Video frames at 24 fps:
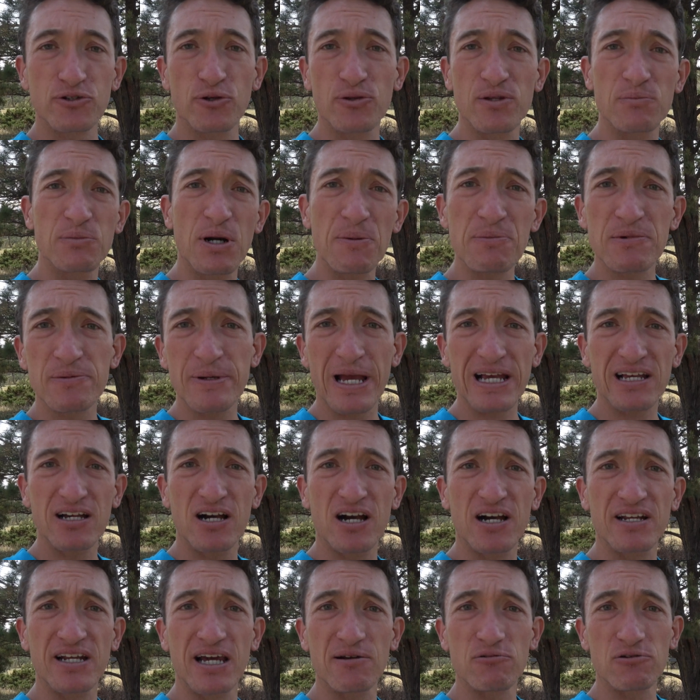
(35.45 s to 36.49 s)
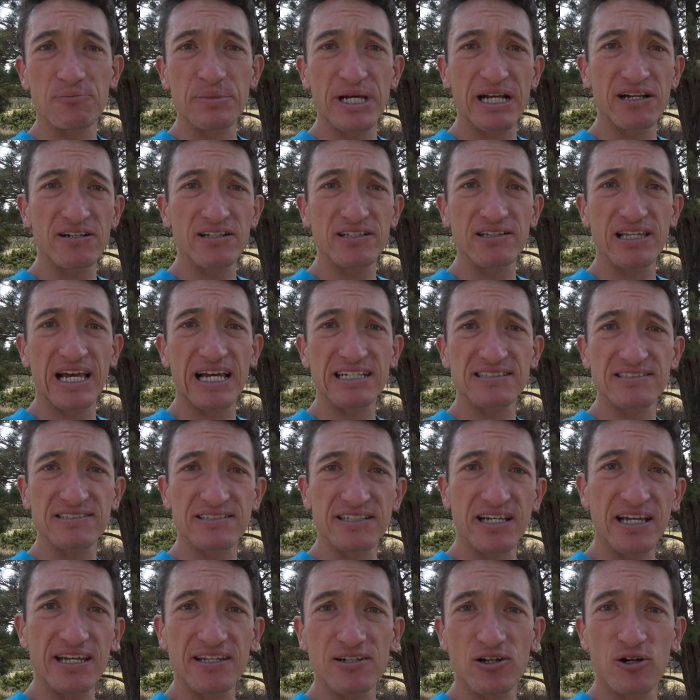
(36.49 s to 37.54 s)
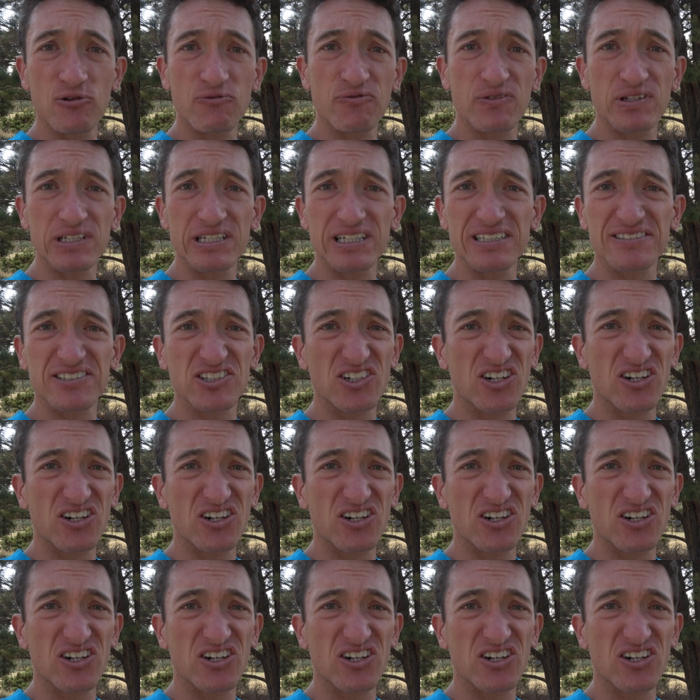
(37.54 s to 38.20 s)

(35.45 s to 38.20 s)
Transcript: throw the bumper back on. I repaired it last night. Hopefully it's